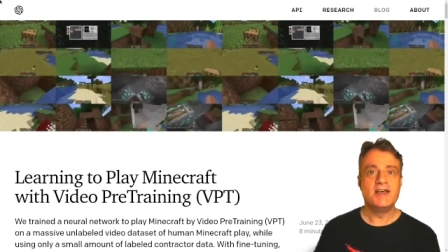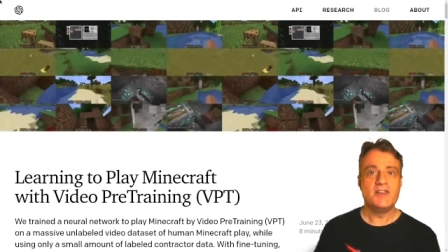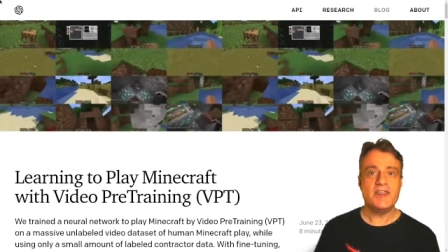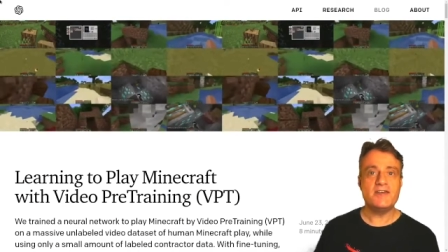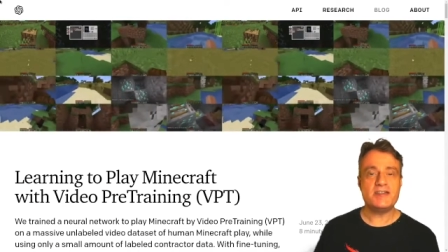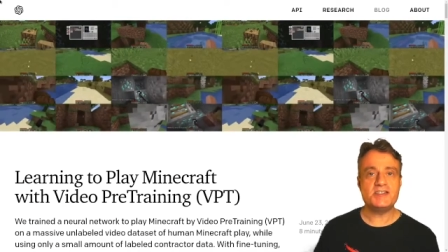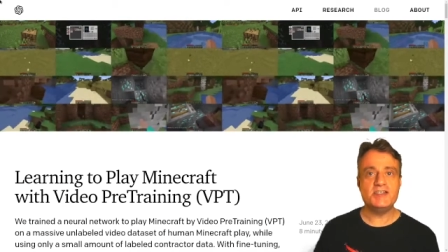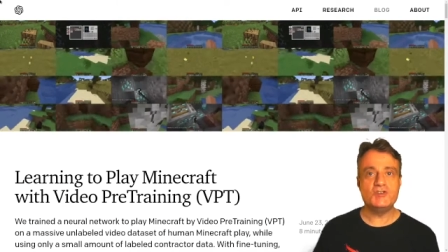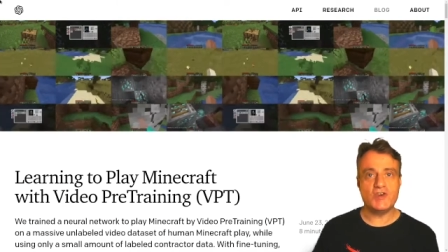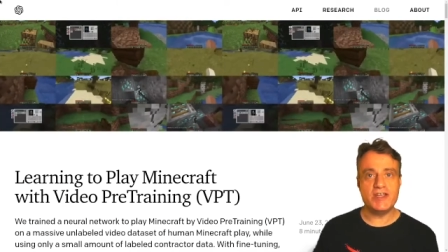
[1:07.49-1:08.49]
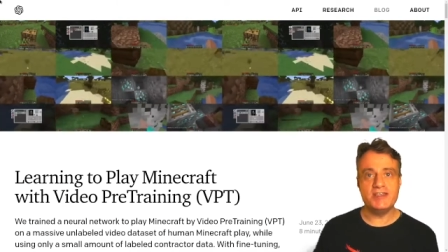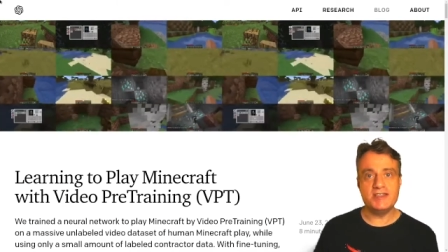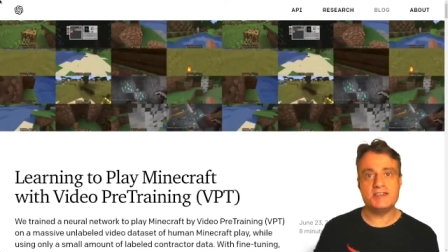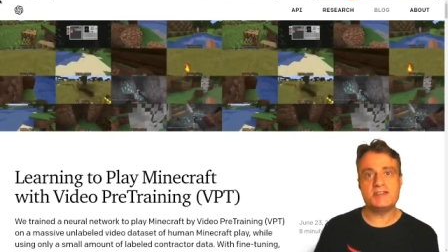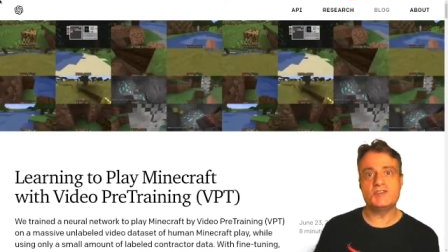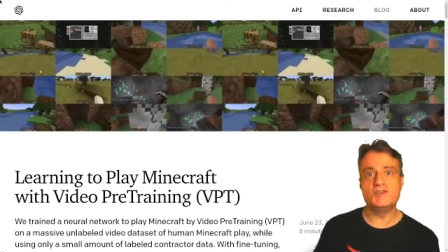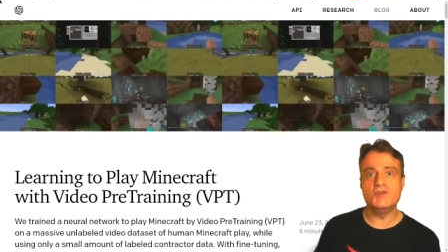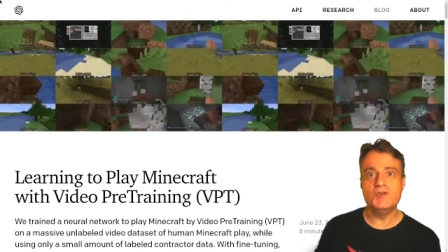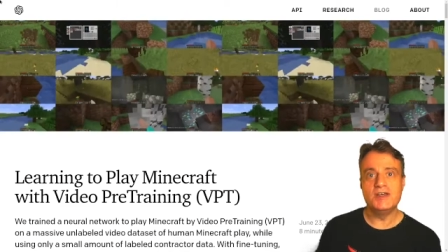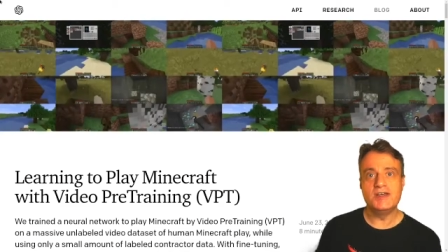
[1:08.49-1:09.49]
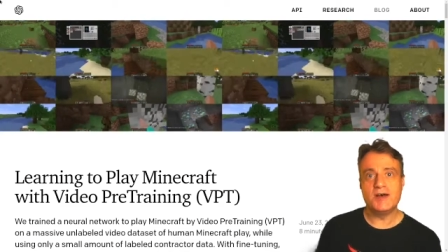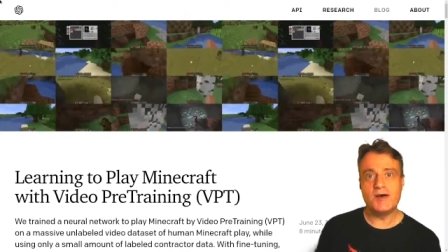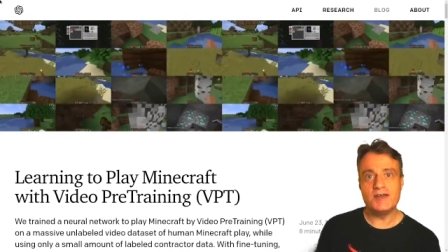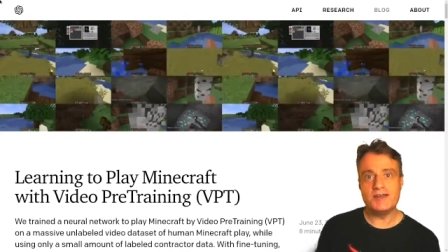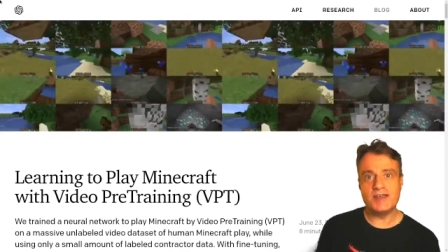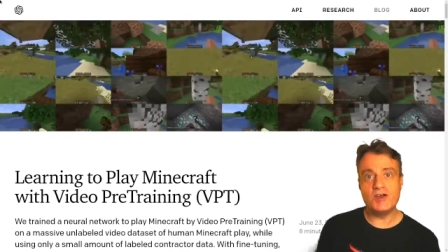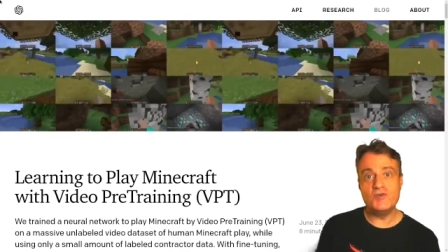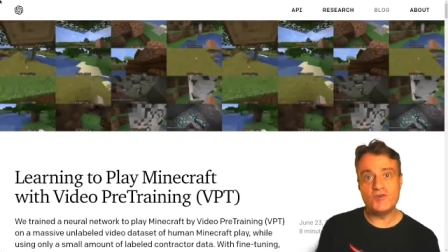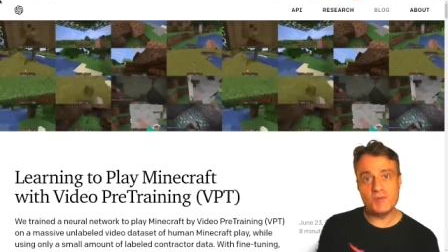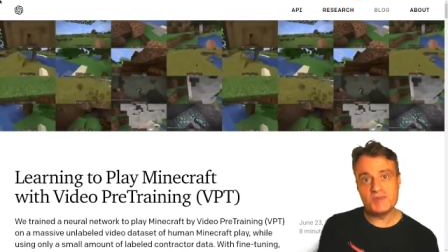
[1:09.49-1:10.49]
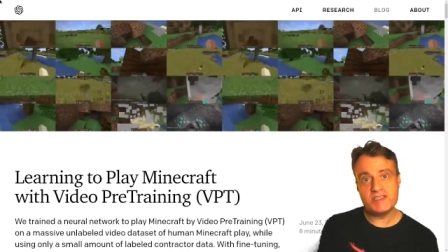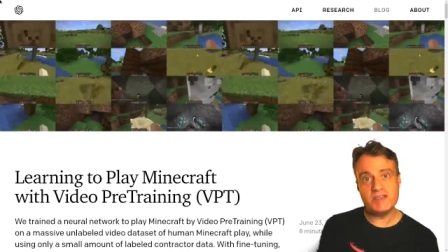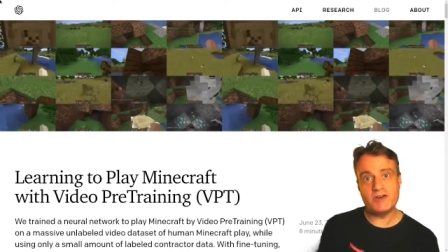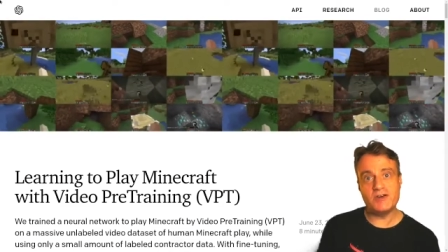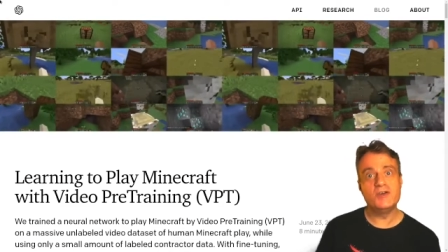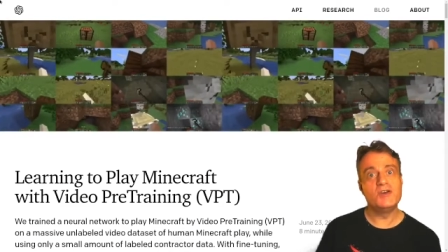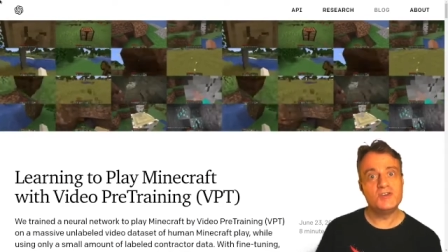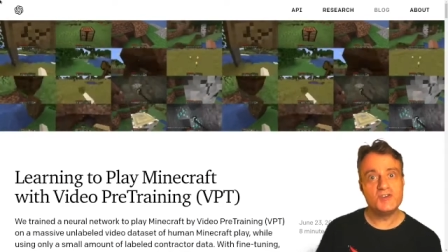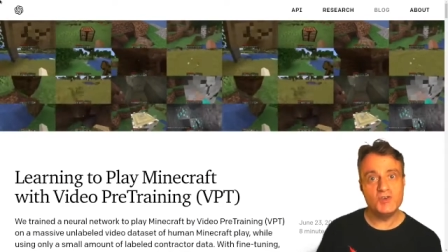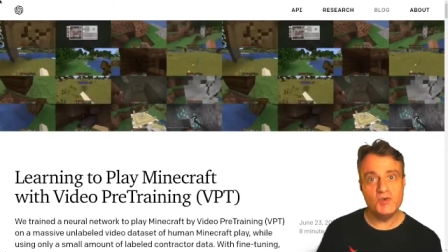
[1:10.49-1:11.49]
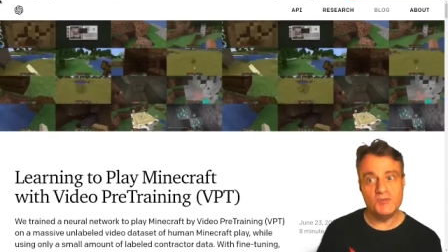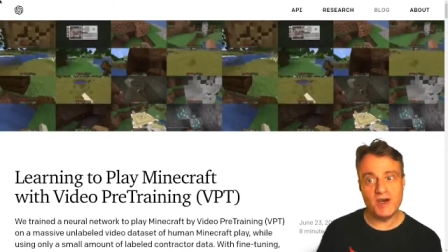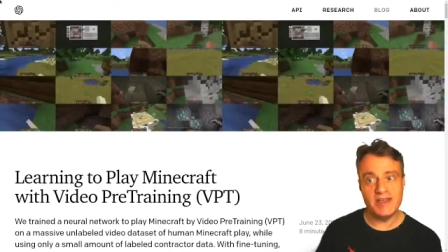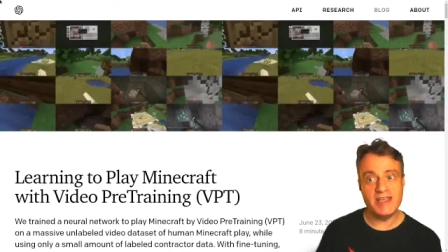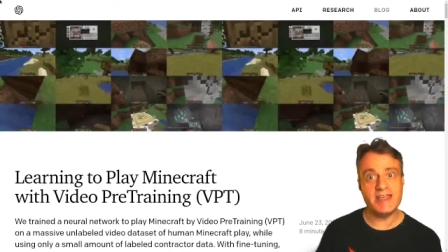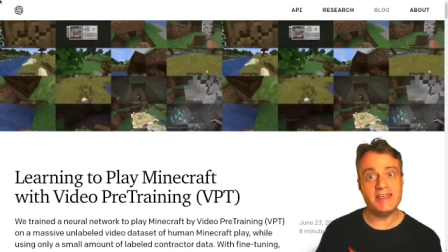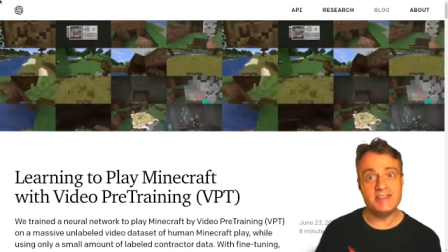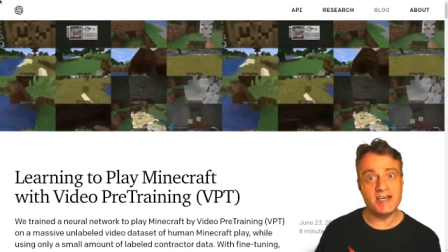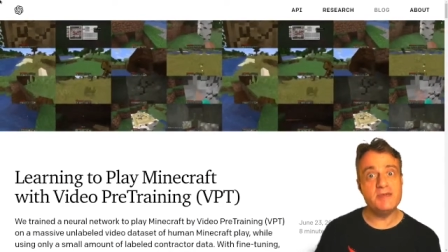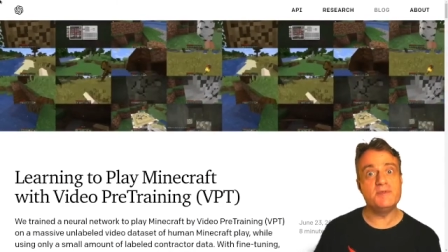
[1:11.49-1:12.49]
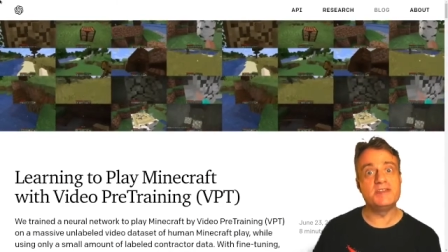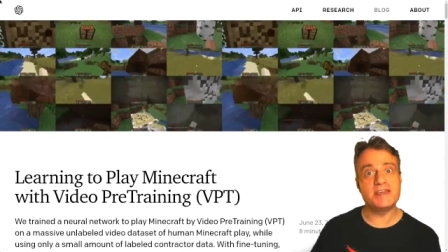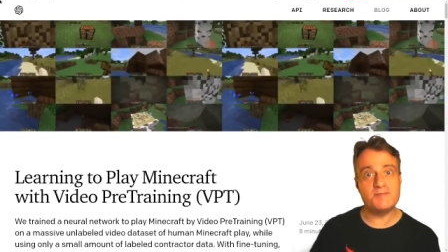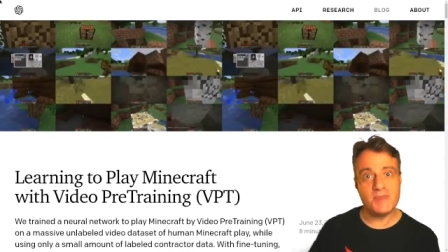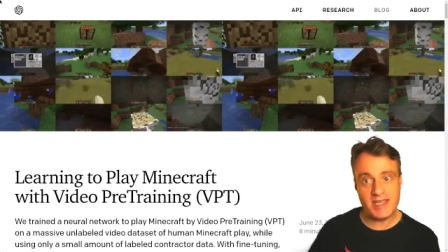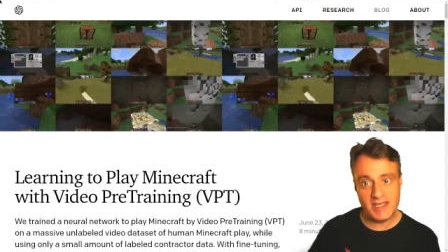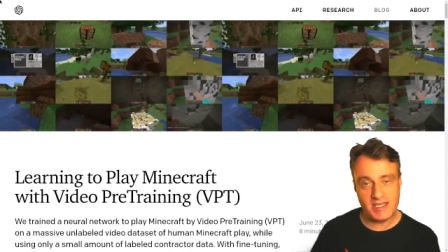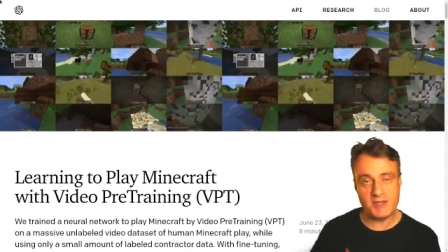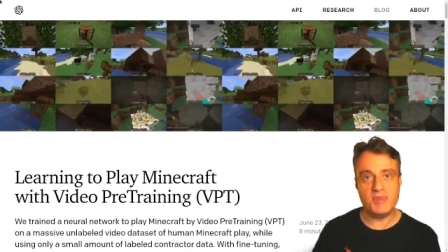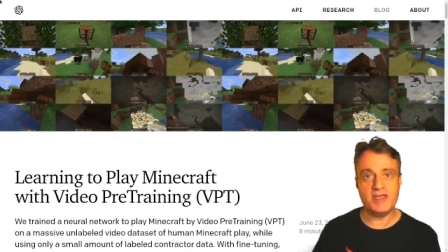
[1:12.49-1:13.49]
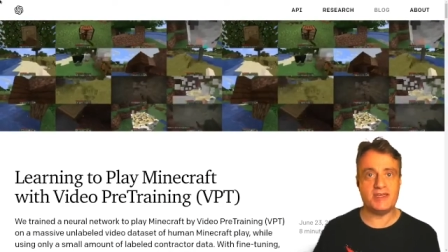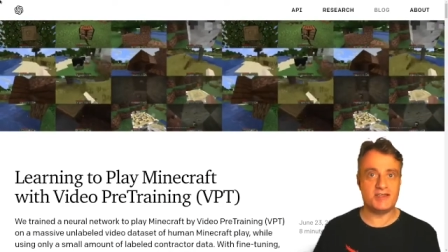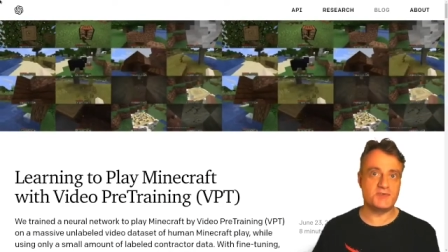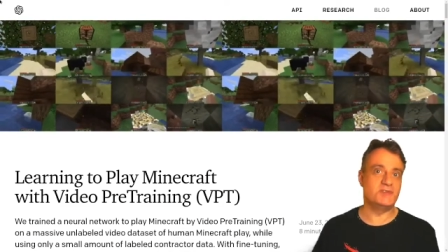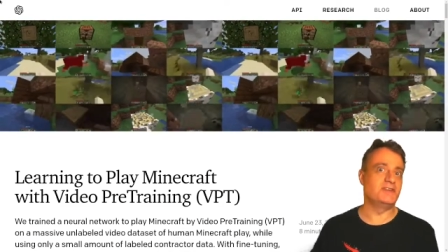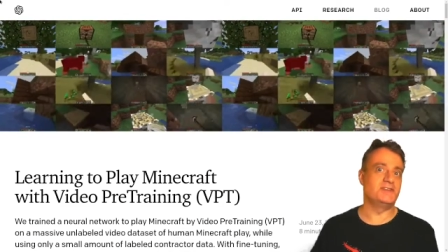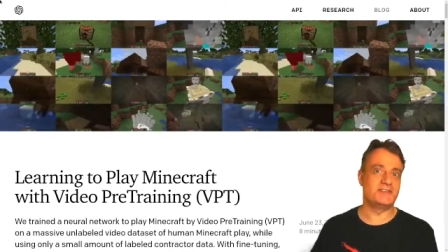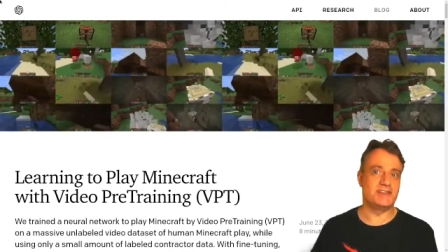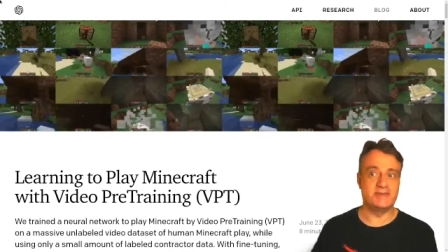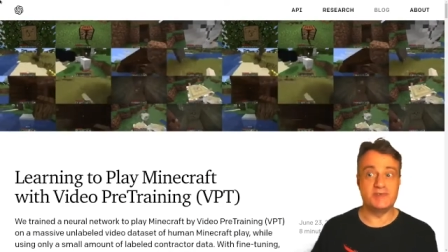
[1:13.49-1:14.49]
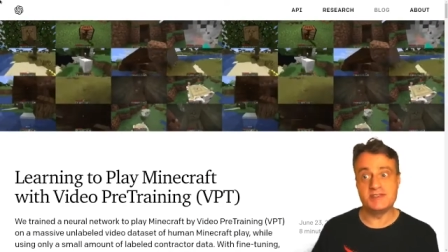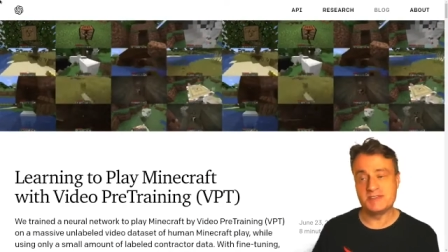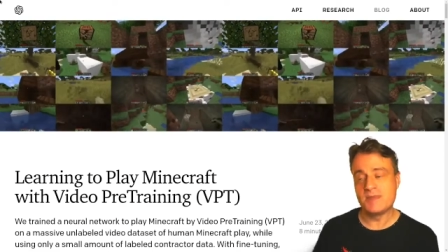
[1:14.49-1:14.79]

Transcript: They've actually trained this to go from zero to mining a diamond and making a pickaxe with those diamonds.